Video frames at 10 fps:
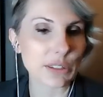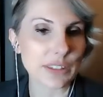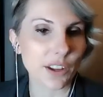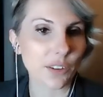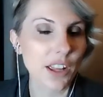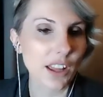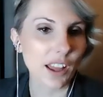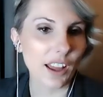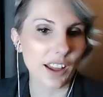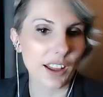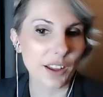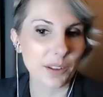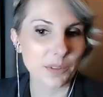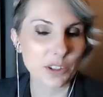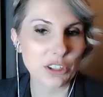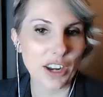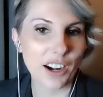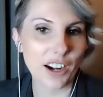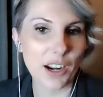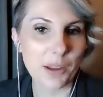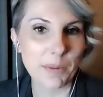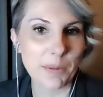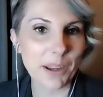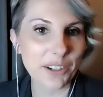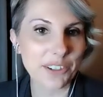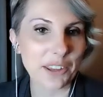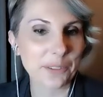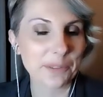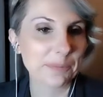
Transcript: So share a bit about yourself.